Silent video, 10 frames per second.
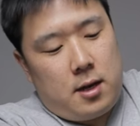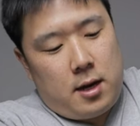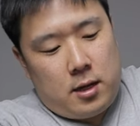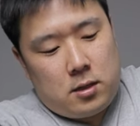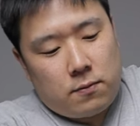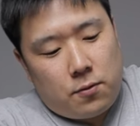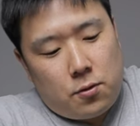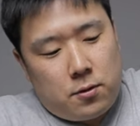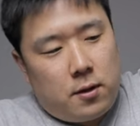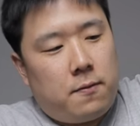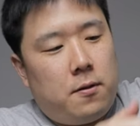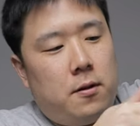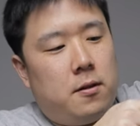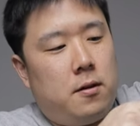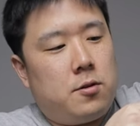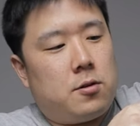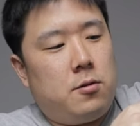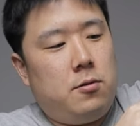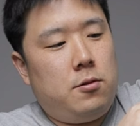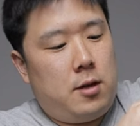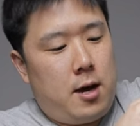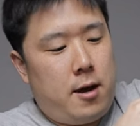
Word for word: it has four different thumb screws.